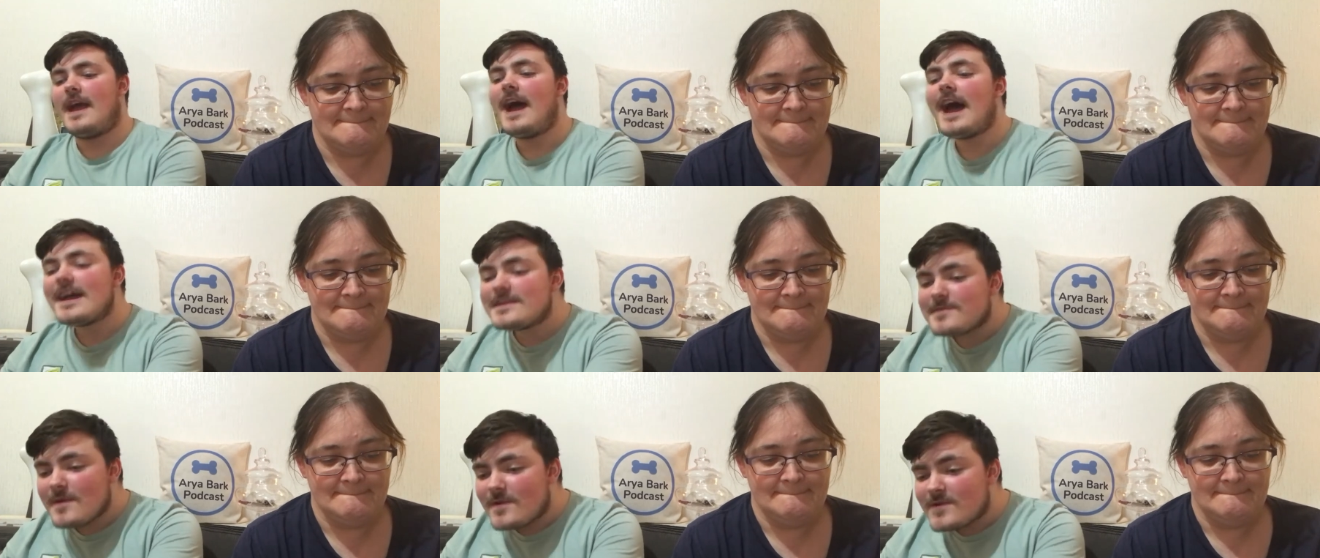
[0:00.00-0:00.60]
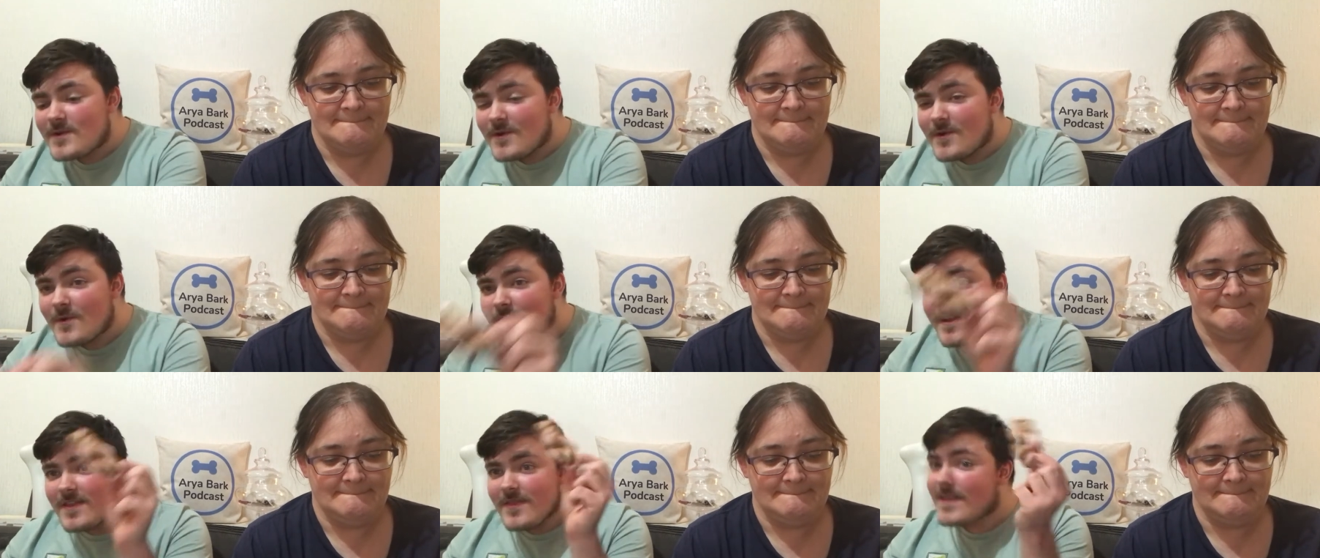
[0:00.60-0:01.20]
Speaker 1: As we all know,
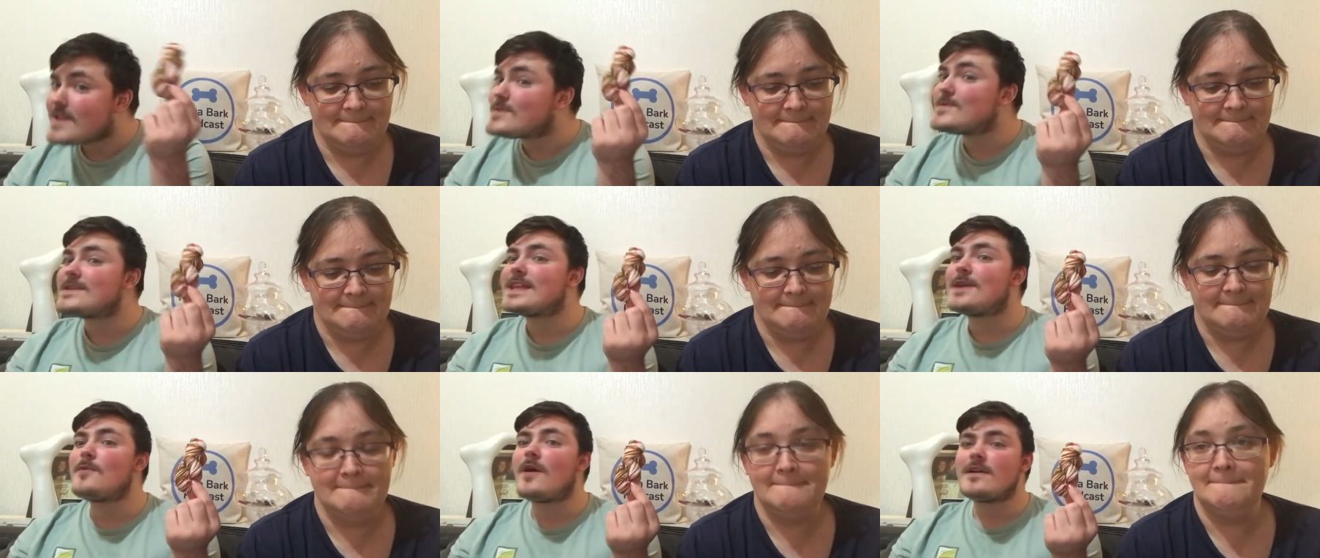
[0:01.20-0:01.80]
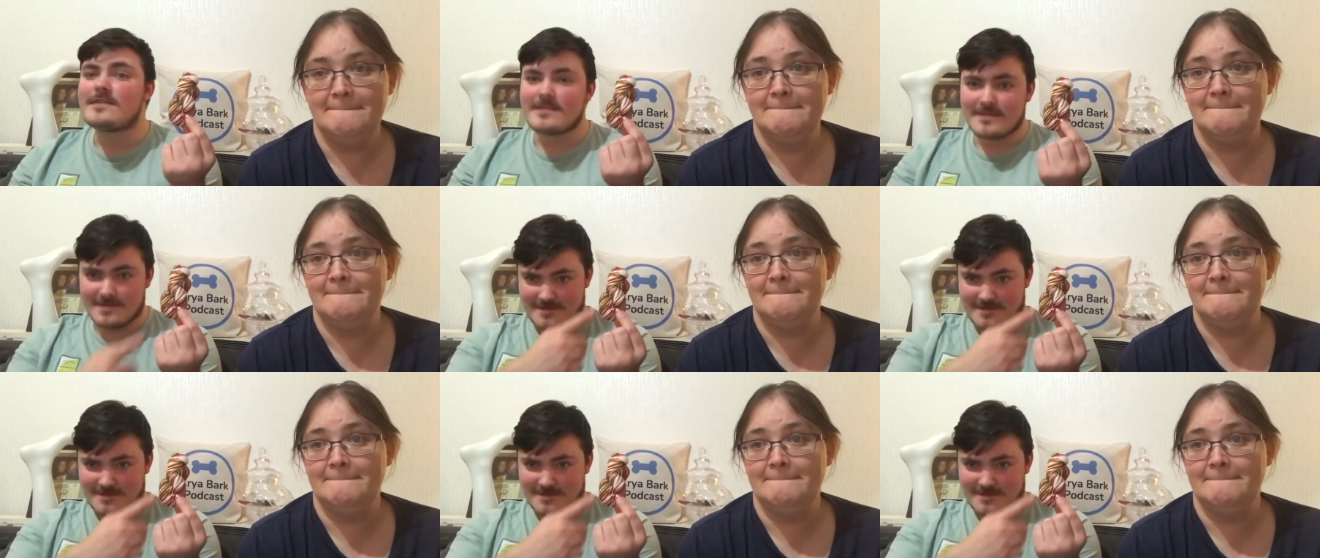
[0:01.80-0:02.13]
this was day one.